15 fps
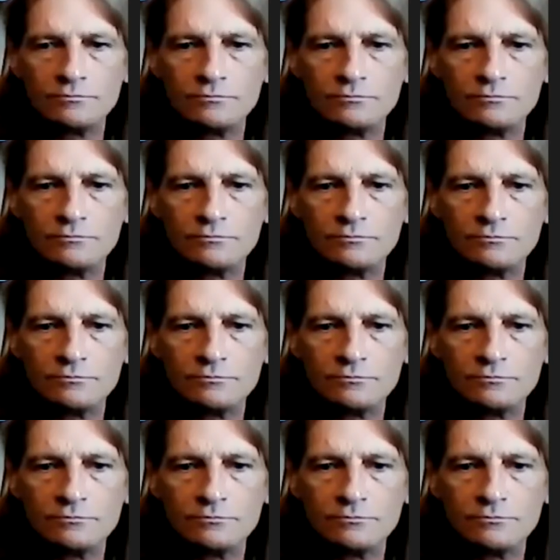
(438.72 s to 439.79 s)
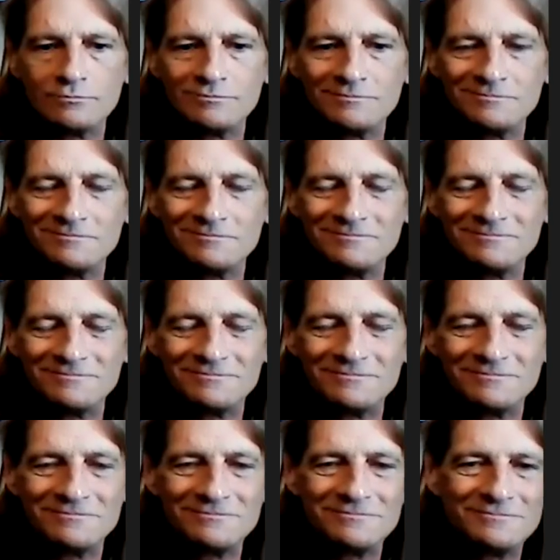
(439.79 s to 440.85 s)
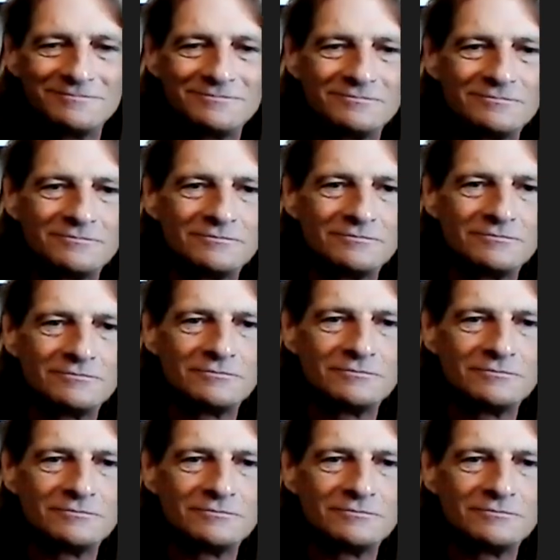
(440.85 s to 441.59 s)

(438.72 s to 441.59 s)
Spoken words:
The person shown says nothing.